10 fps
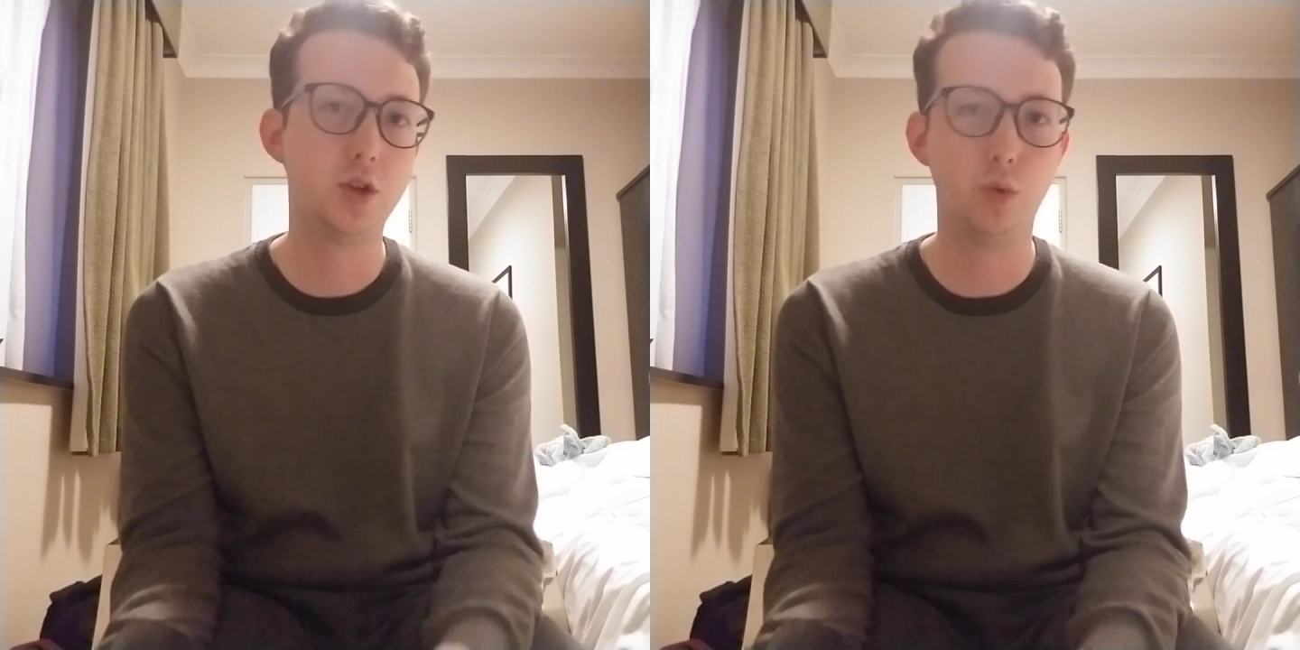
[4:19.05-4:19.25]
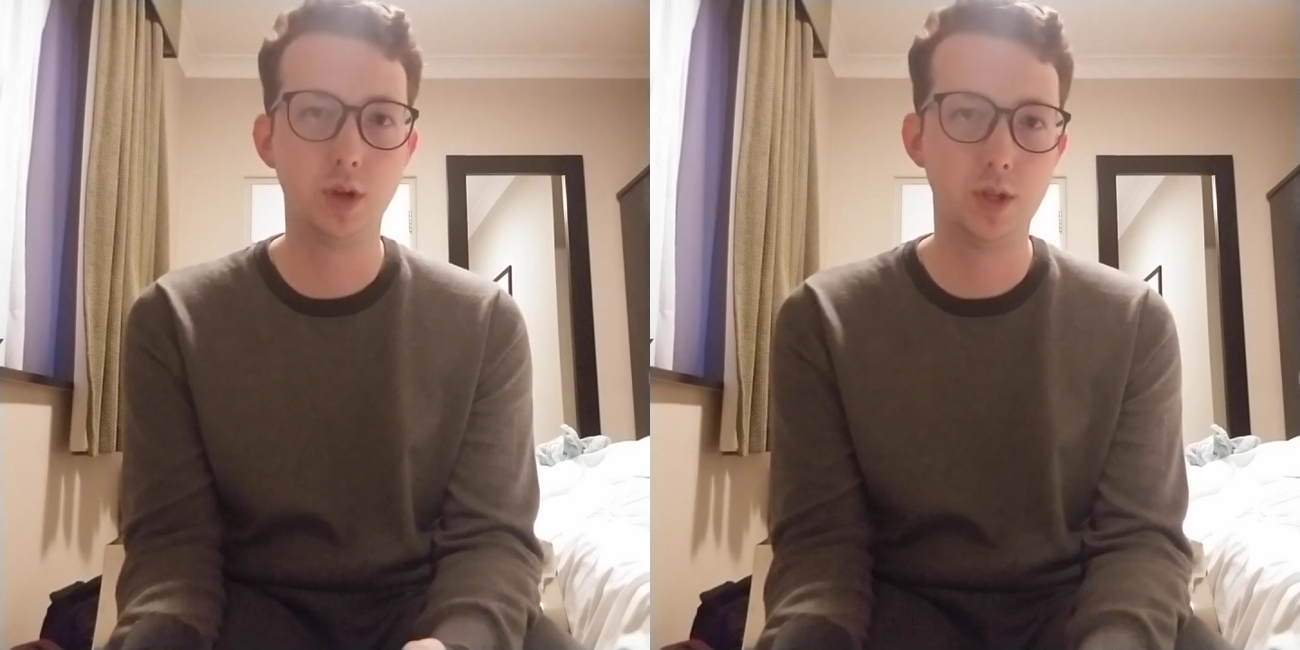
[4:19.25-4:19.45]

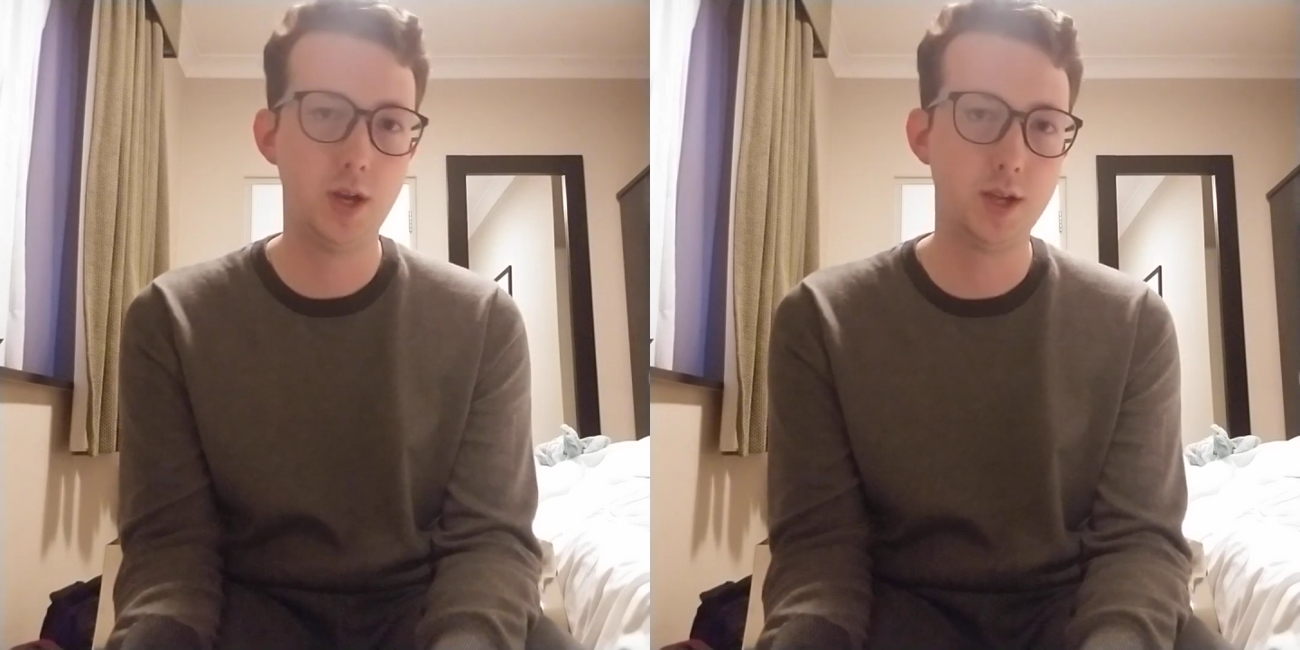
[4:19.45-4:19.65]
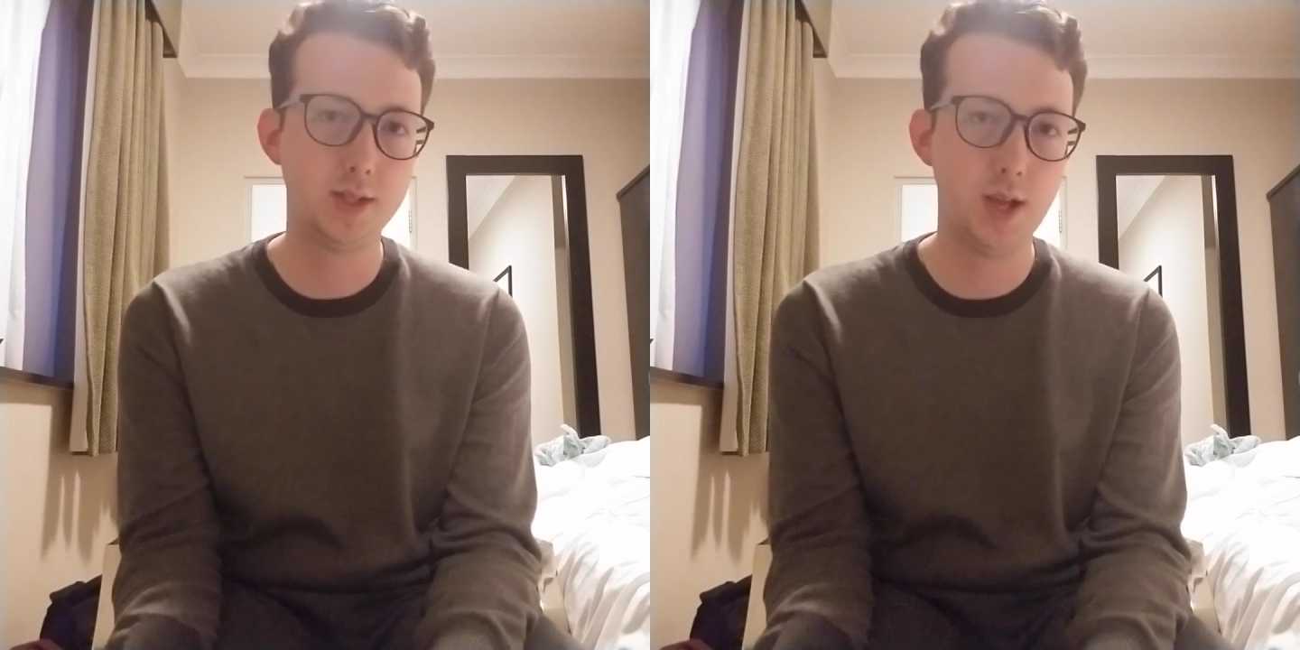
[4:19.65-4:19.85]
to work the
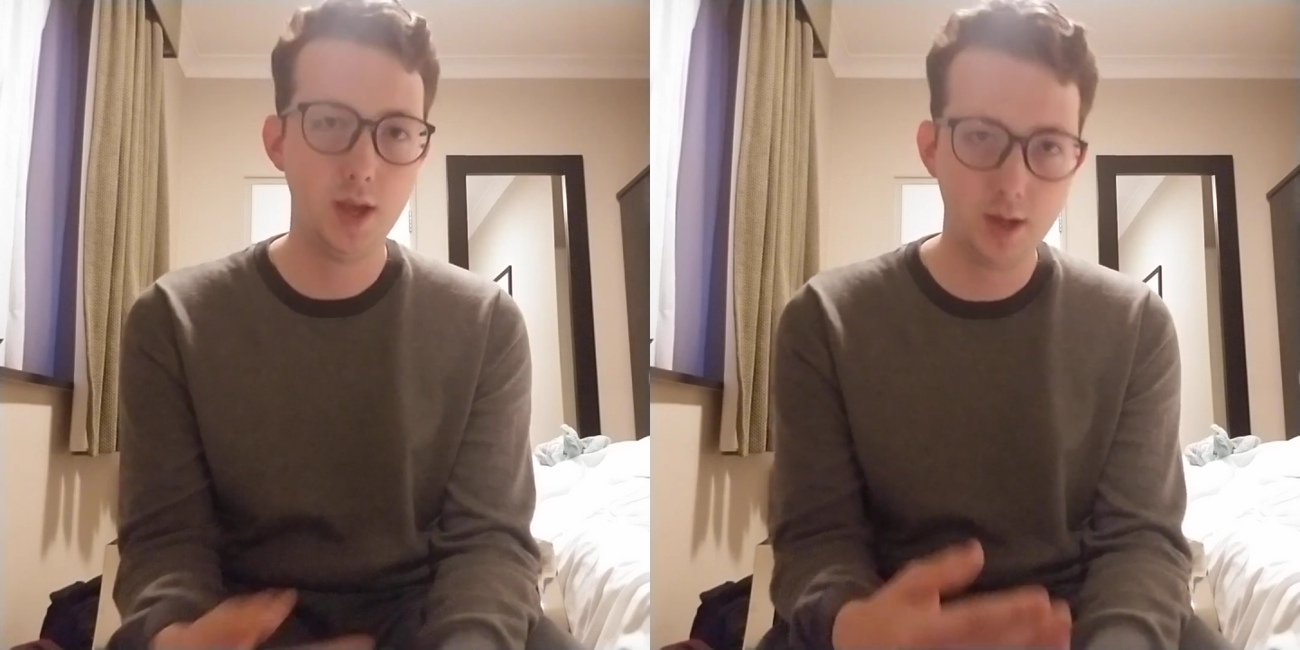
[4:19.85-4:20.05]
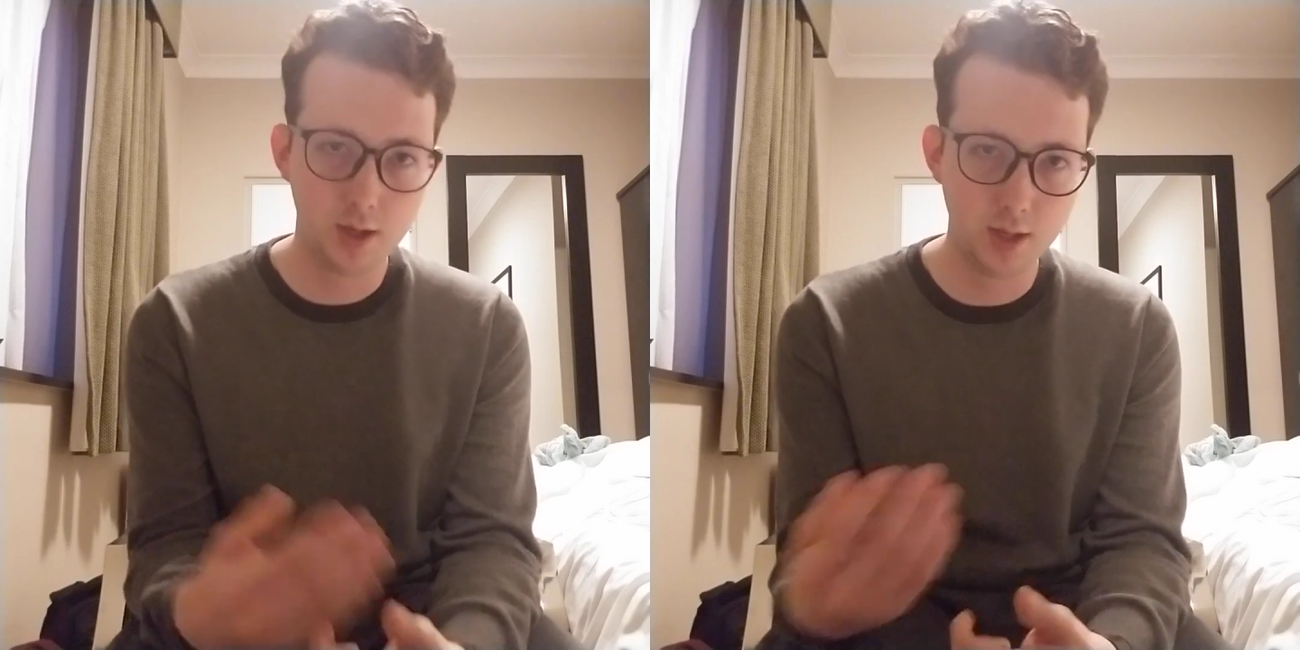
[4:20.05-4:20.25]
next
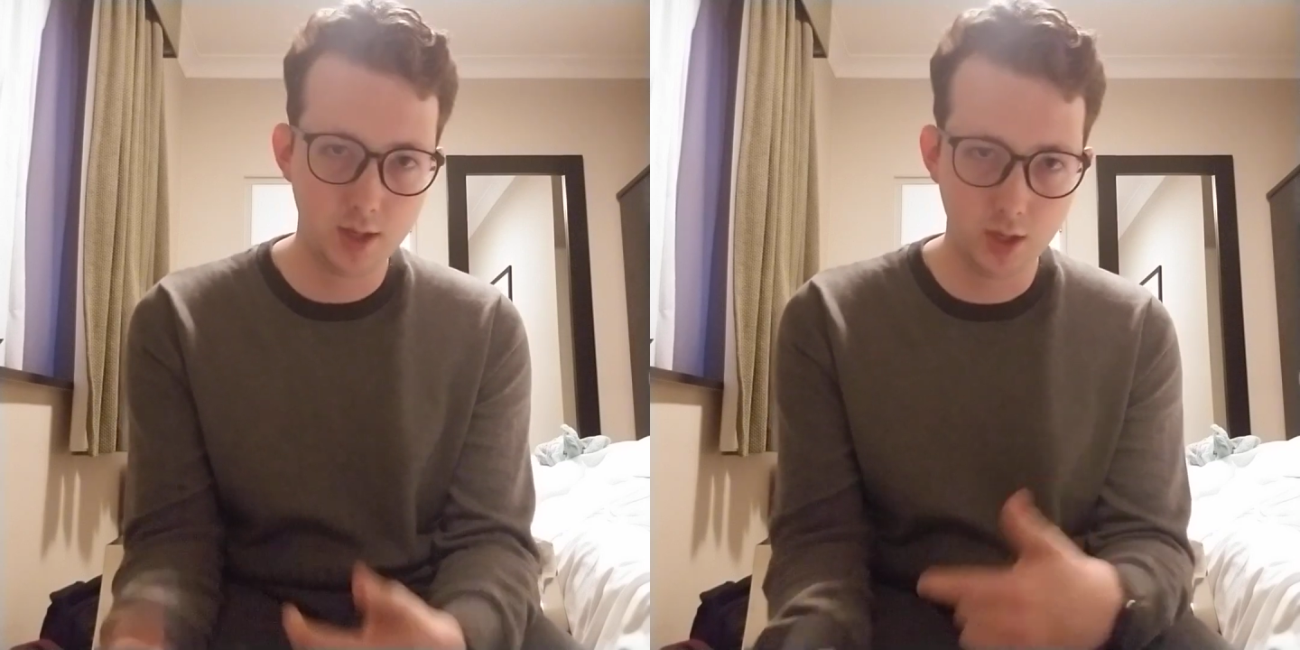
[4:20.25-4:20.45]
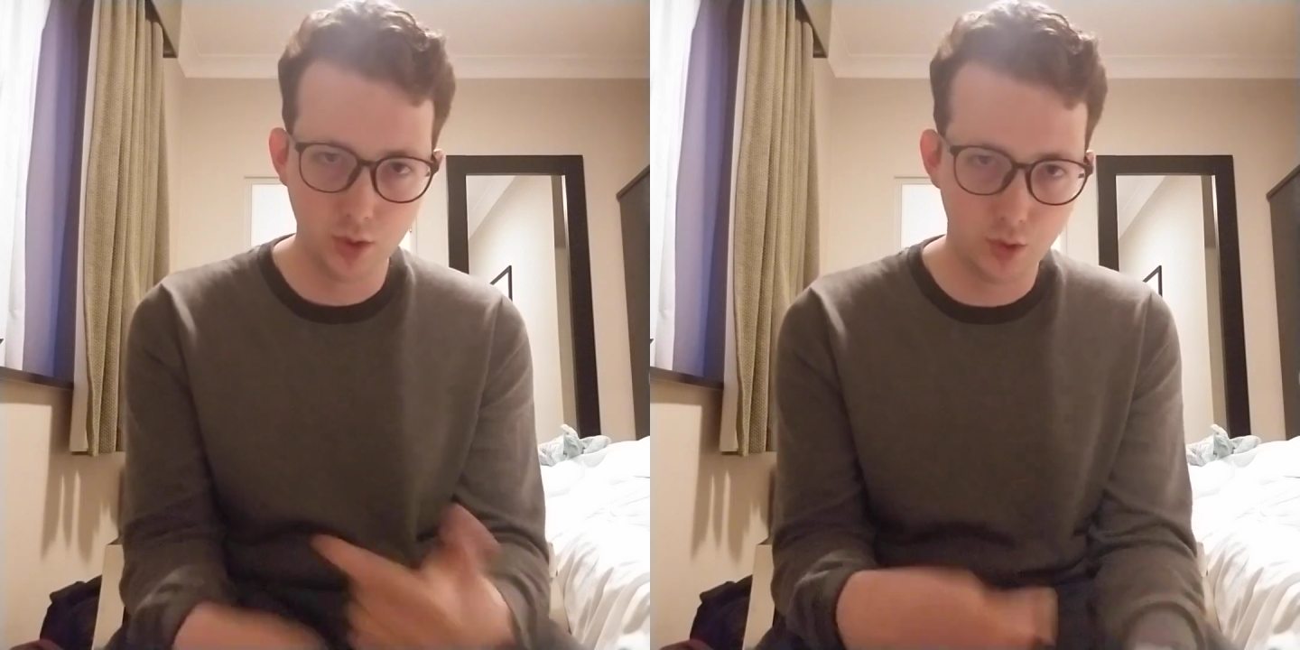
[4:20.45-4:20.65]
day and
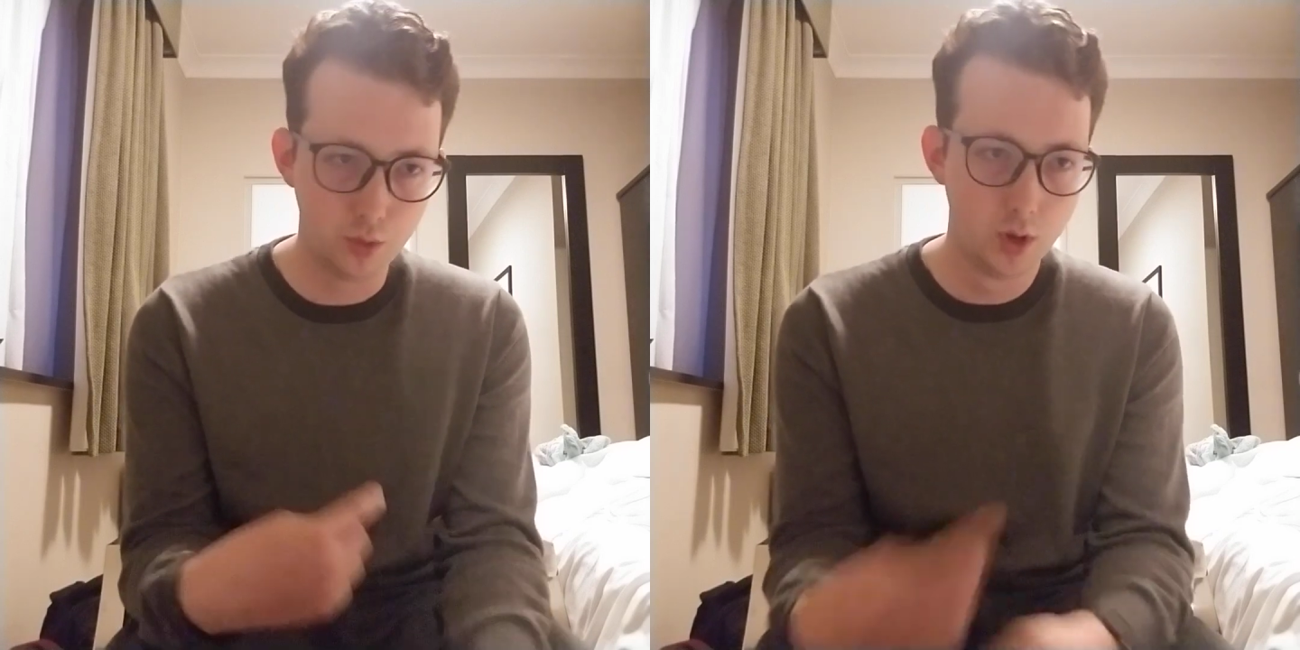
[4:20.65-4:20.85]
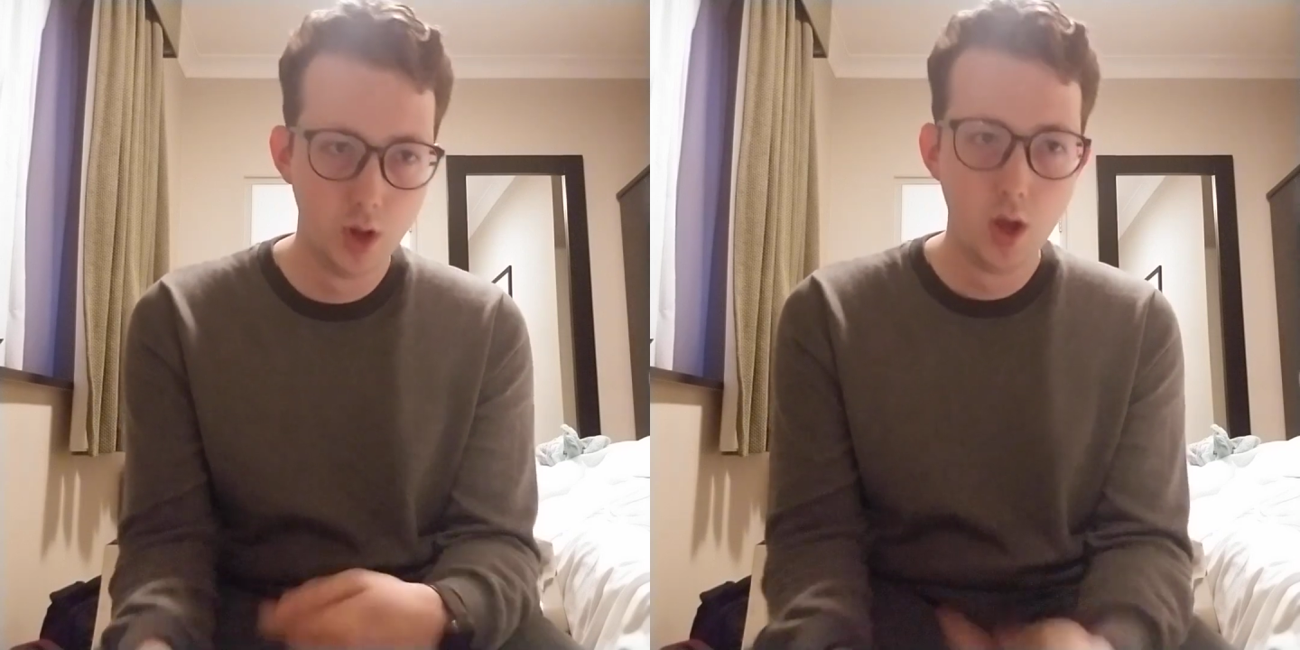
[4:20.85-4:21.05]
continue